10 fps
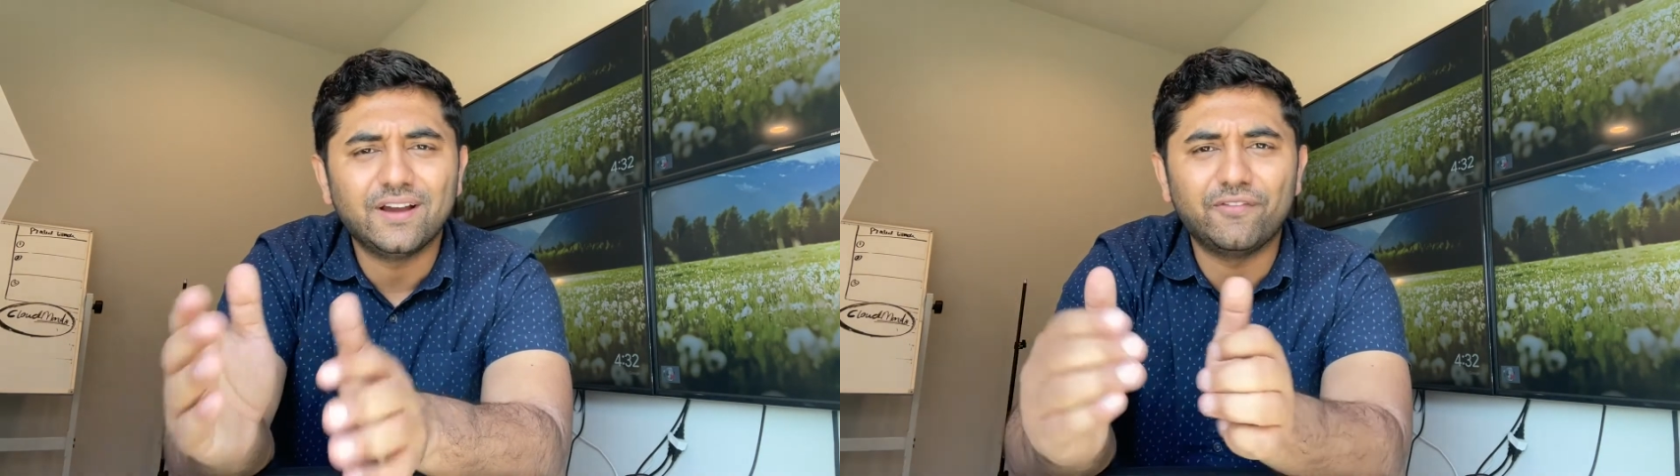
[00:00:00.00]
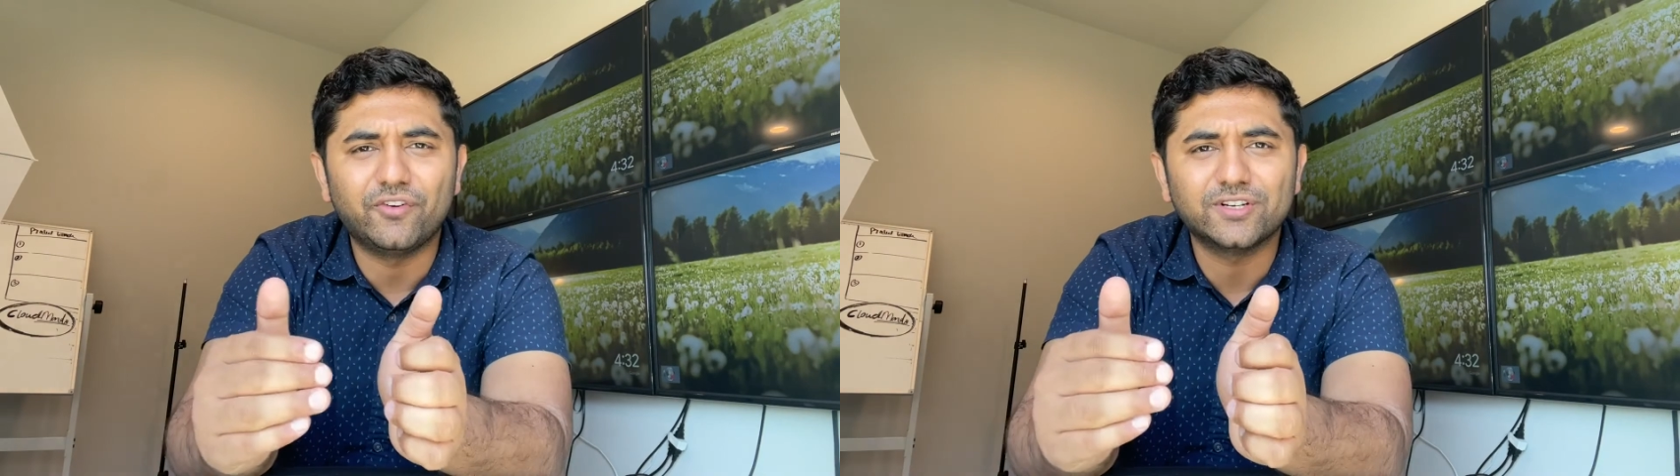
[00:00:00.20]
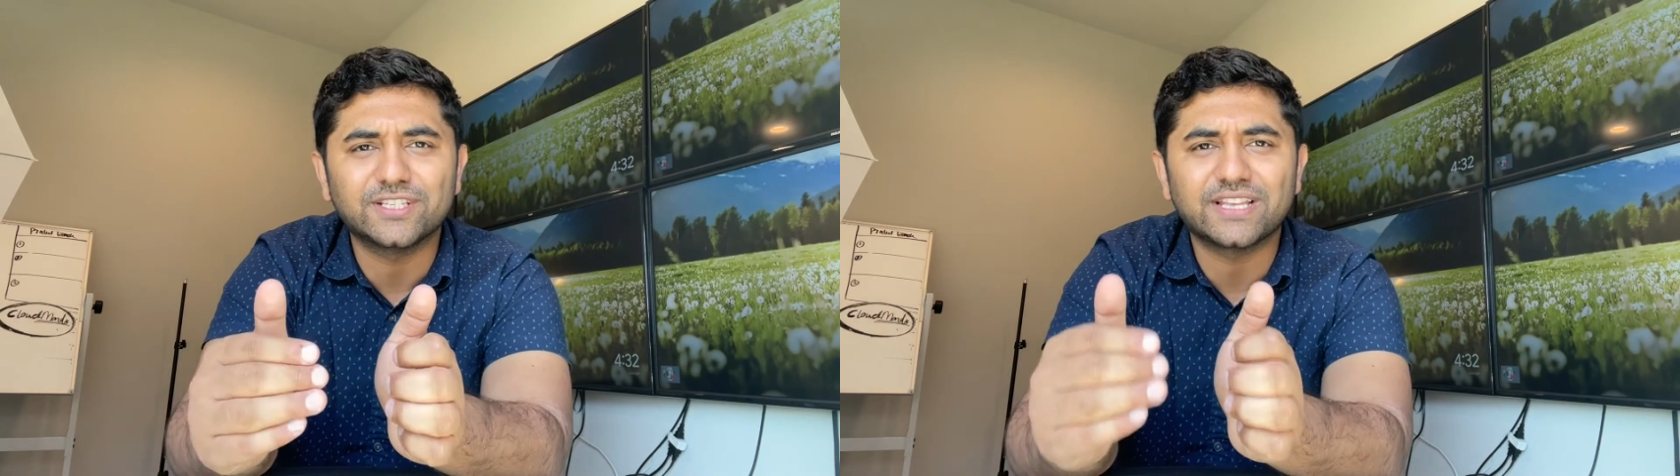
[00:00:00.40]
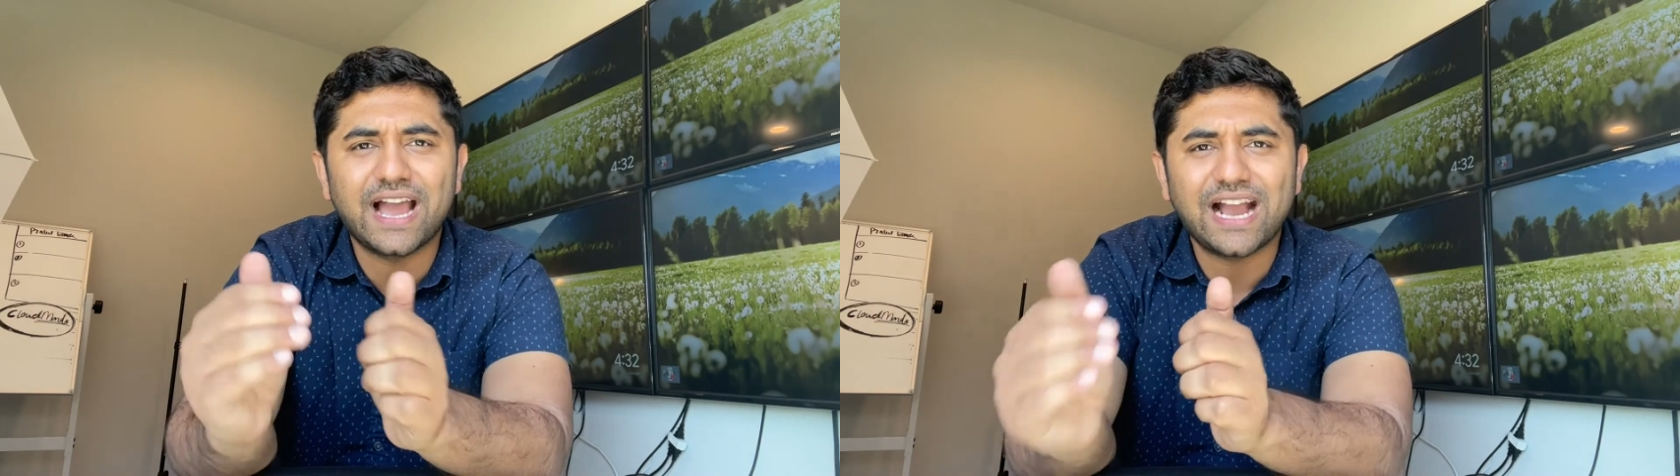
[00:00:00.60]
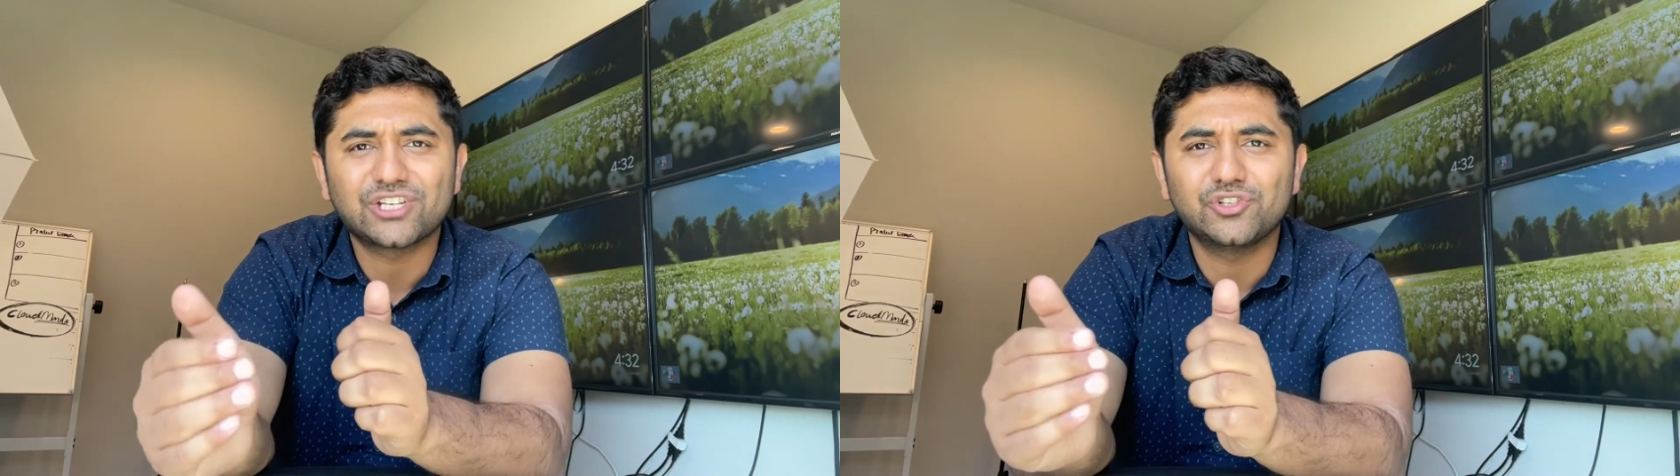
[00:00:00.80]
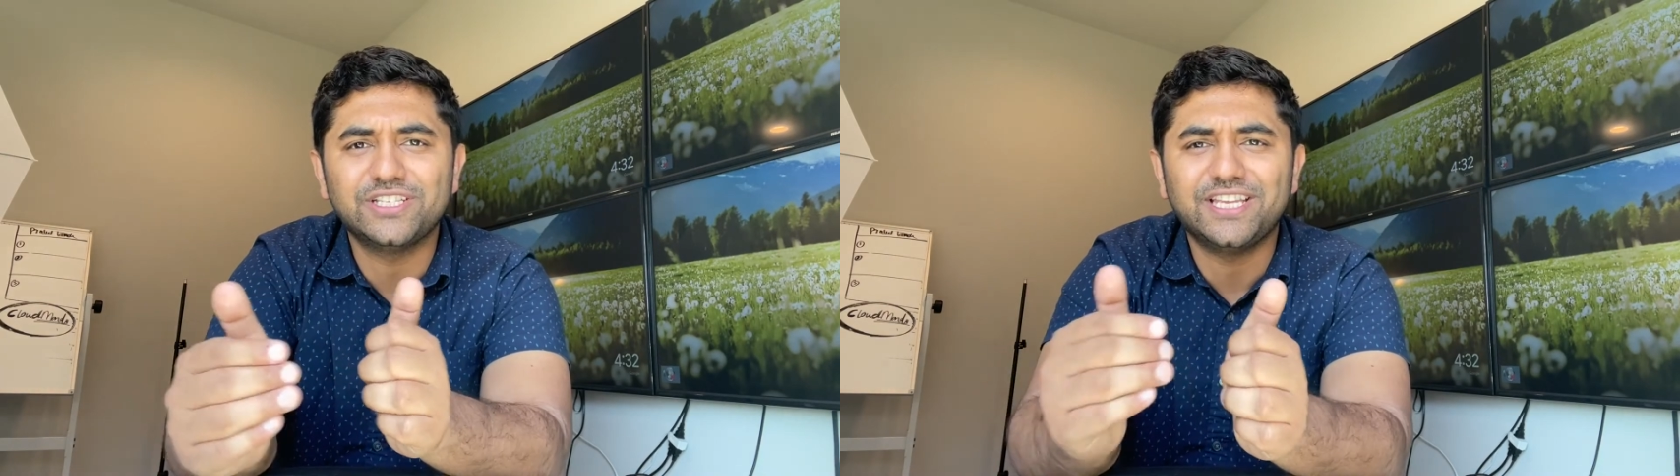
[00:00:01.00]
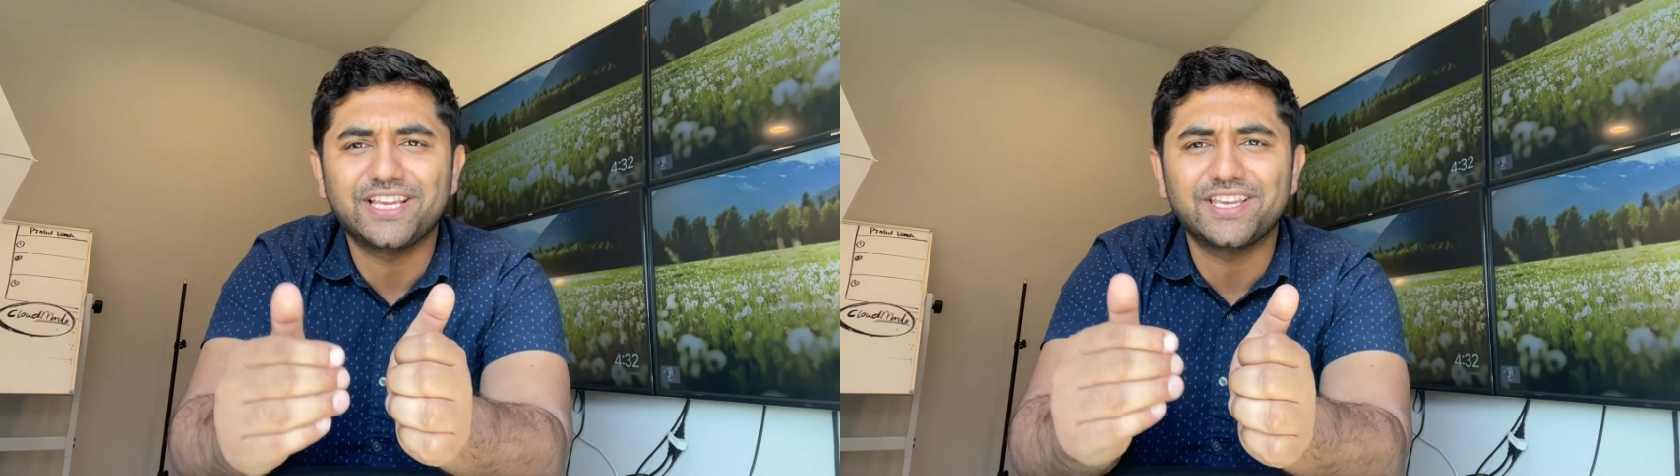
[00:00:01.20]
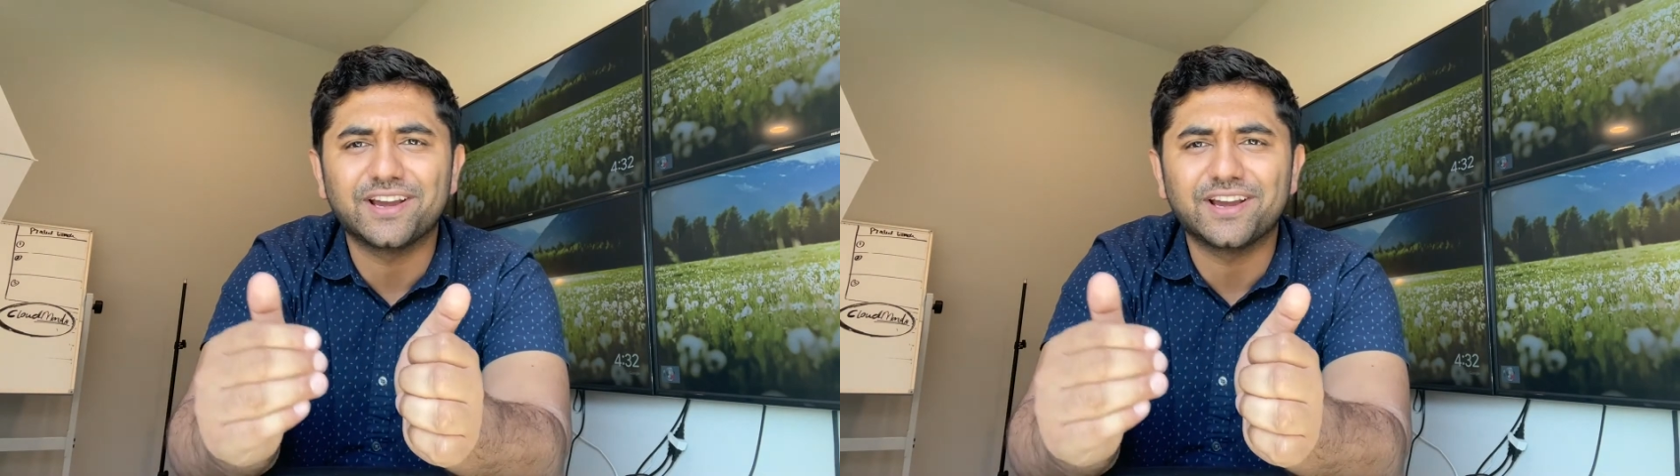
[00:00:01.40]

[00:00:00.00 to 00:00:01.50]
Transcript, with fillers: versus actually taking